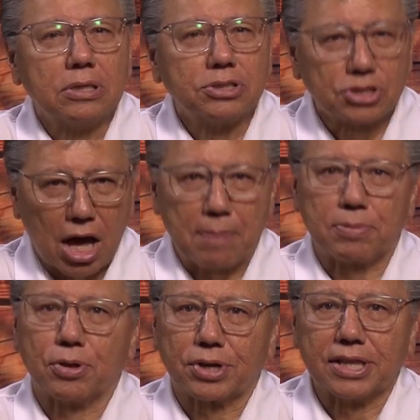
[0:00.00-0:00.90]

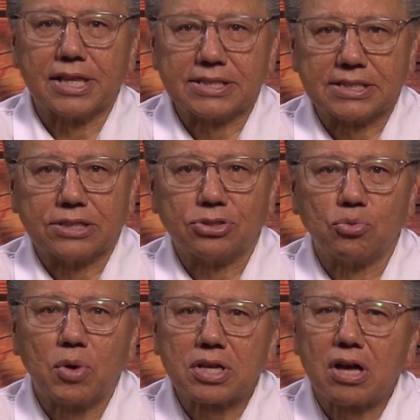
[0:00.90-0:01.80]
stop, look, and listen
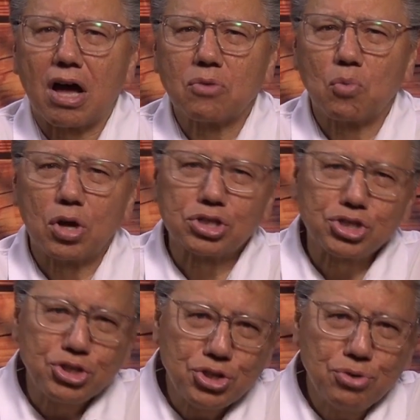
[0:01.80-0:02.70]
to what God
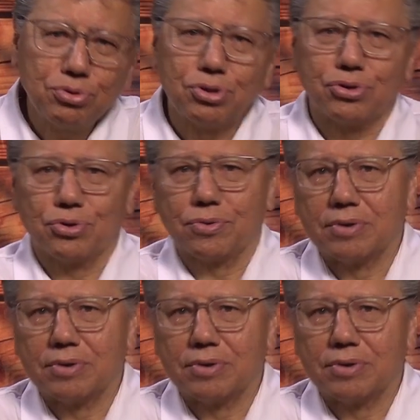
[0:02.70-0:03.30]
wants you to do